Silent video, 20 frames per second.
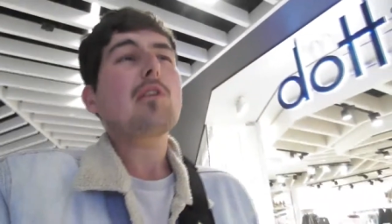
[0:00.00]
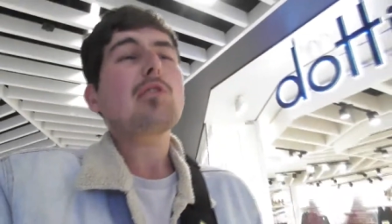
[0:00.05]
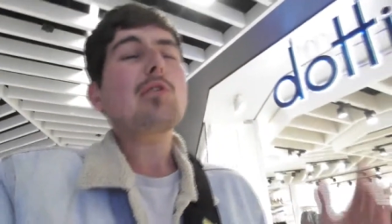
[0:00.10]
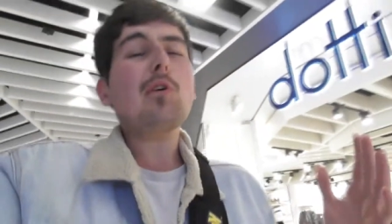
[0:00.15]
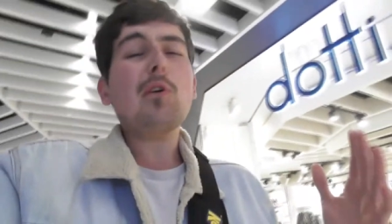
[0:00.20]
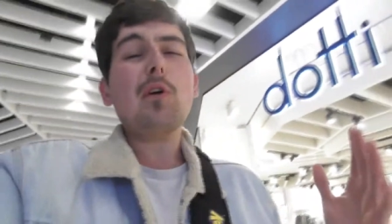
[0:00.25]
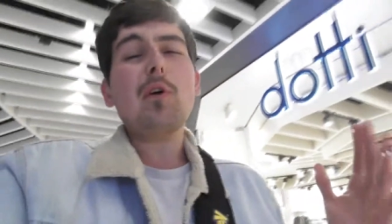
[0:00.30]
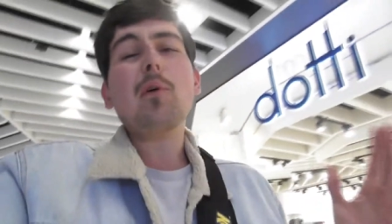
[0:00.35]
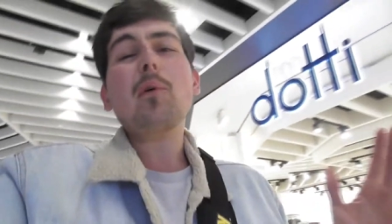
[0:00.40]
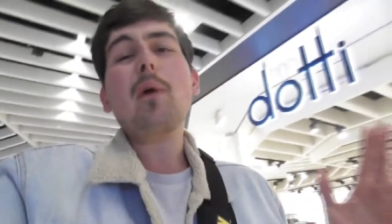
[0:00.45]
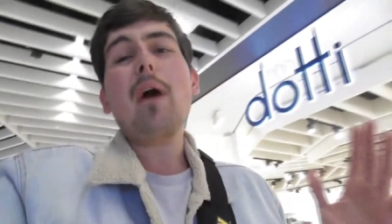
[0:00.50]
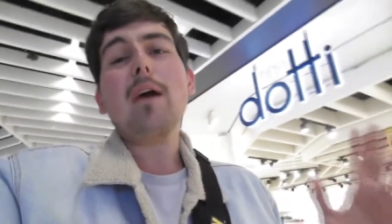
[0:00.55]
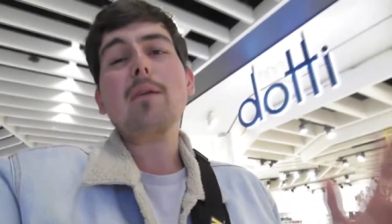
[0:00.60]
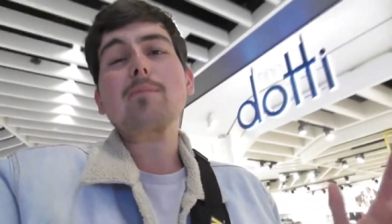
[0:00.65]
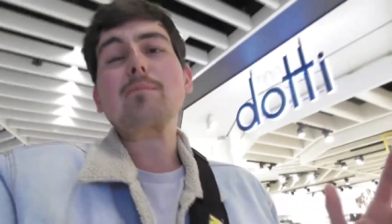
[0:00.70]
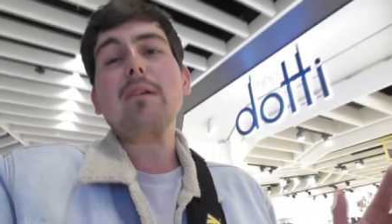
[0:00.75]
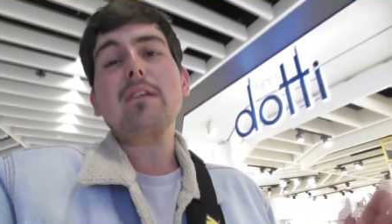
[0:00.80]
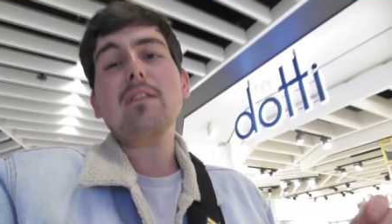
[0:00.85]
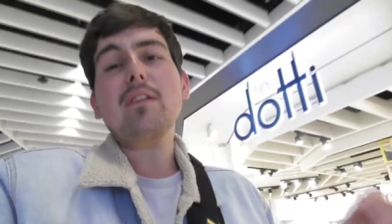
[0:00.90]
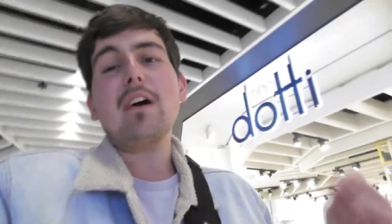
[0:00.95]
not
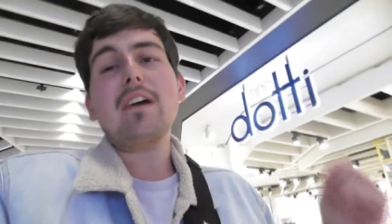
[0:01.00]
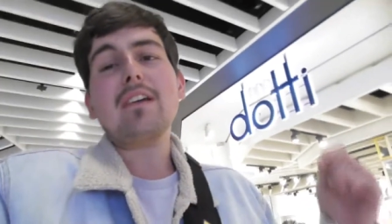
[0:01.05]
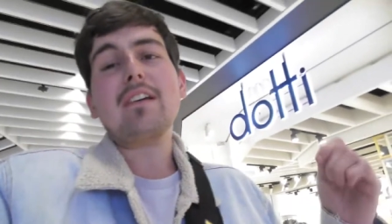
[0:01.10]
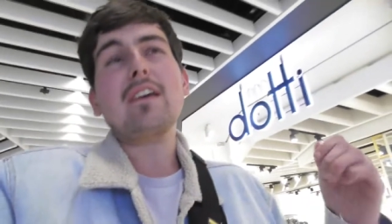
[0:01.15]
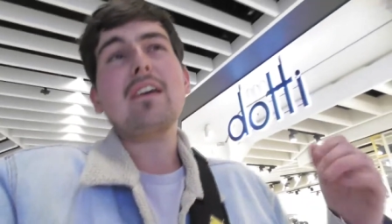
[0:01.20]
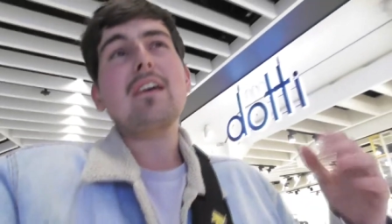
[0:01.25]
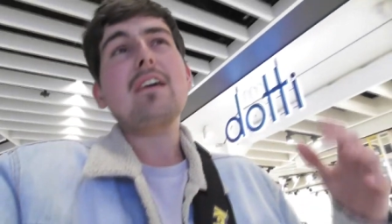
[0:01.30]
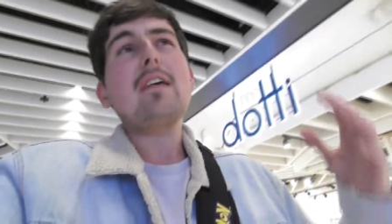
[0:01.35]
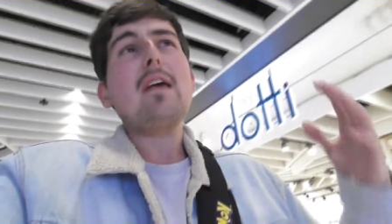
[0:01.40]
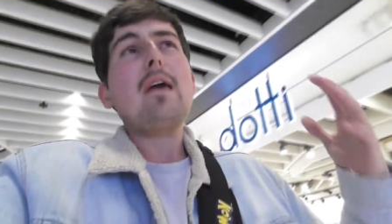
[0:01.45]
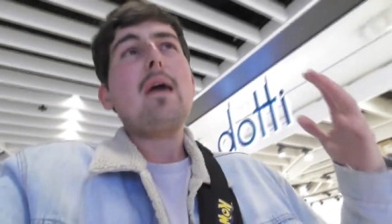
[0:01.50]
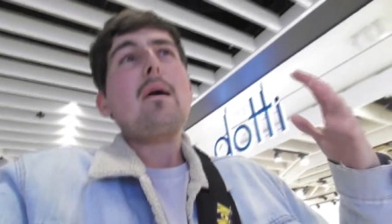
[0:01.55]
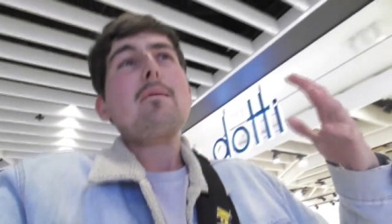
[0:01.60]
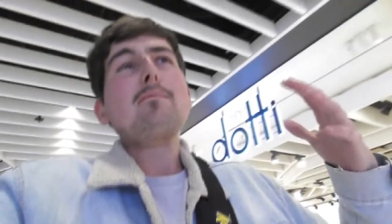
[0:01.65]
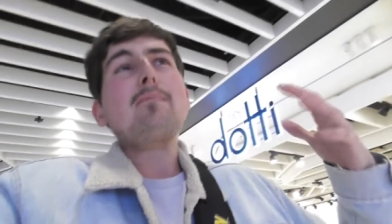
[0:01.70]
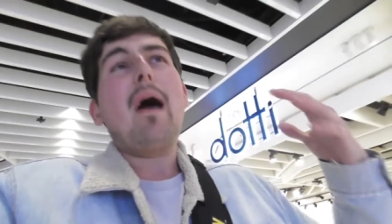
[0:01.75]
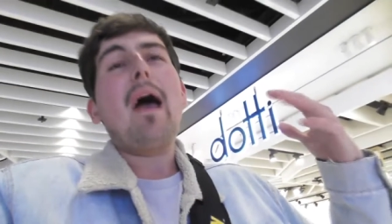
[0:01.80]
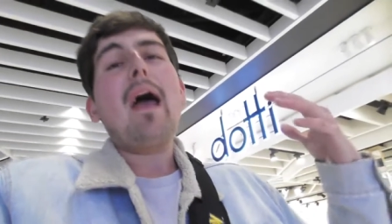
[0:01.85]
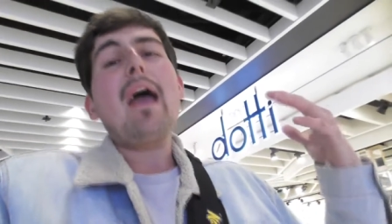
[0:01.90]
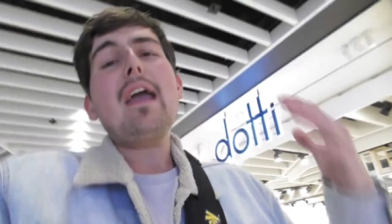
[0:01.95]
correct, but like
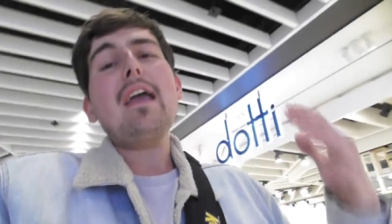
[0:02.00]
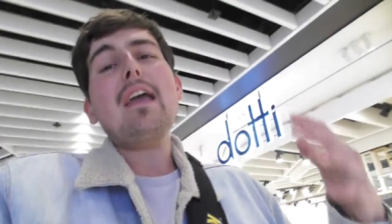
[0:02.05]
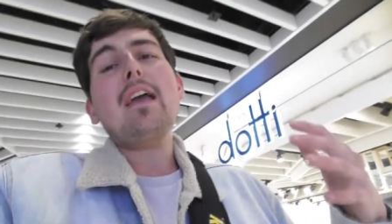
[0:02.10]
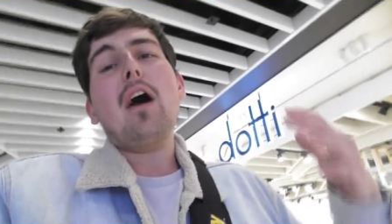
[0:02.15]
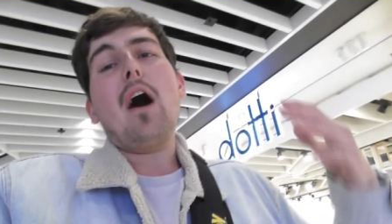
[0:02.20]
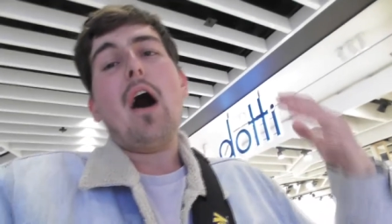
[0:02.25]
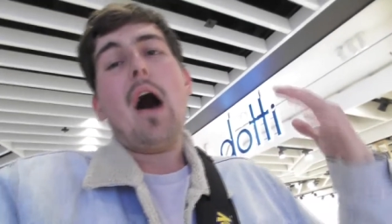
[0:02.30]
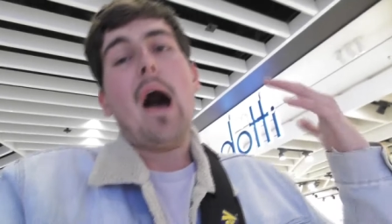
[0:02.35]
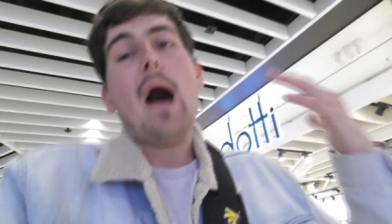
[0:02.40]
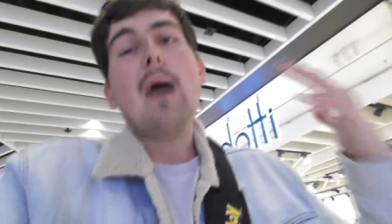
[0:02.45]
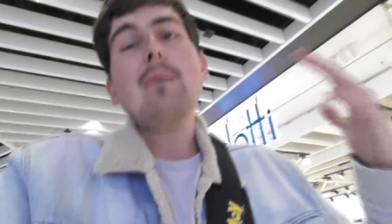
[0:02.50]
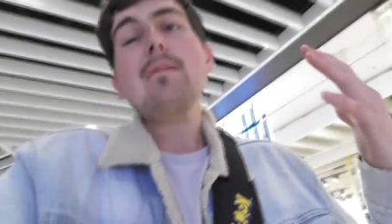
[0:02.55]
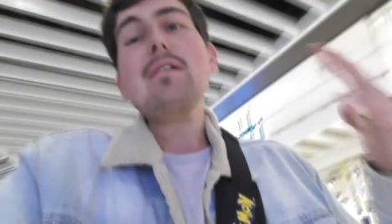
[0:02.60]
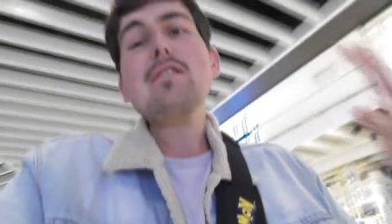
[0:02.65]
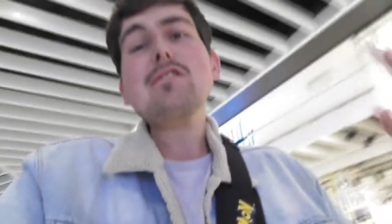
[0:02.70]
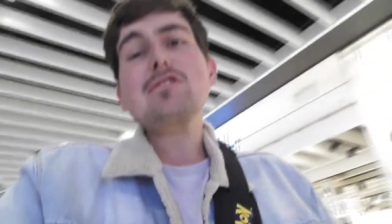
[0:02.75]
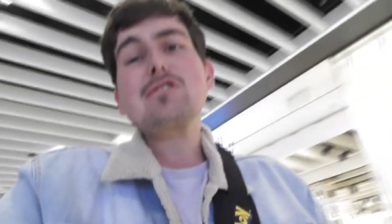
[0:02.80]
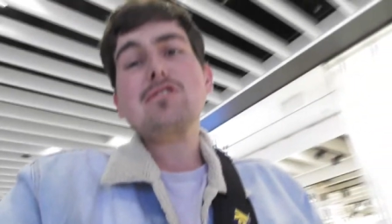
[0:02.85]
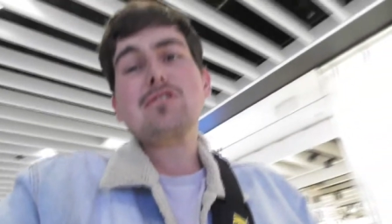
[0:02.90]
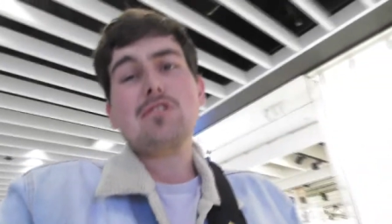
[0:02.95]
pay
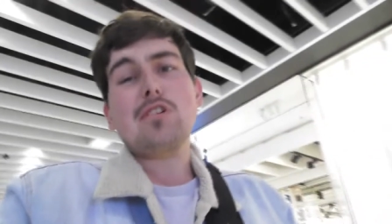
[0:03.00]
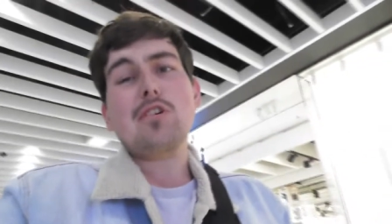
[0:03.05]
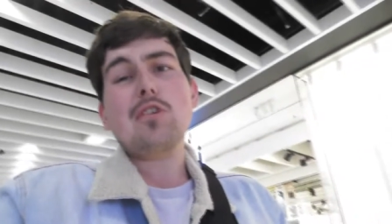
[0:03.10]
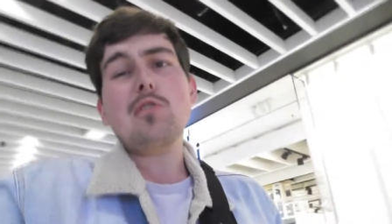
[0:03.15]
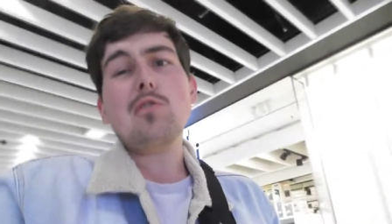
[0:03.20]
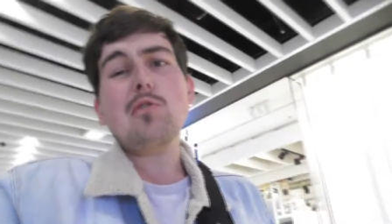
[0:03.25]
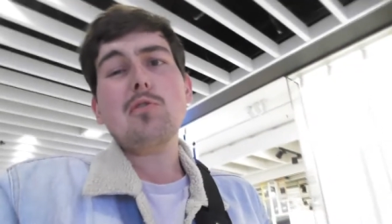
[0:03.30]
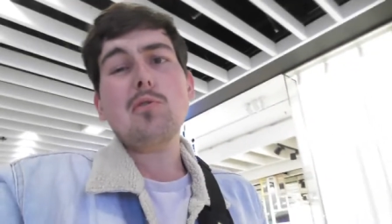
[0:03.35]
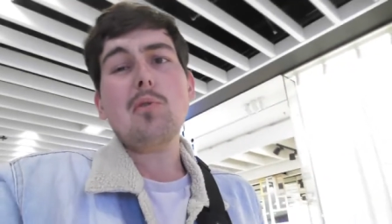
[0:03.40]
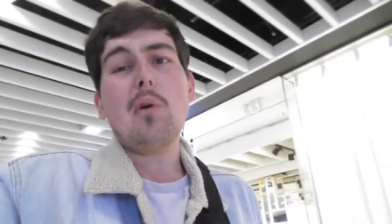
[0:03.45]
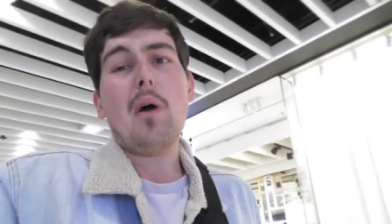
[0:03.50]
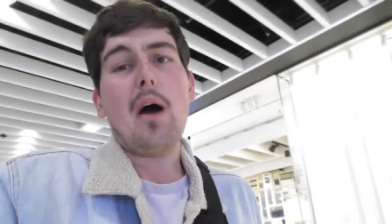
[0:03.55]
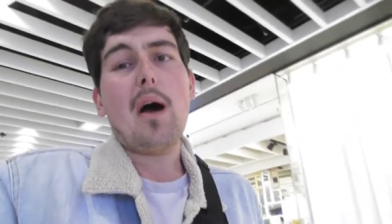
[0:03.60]
homage to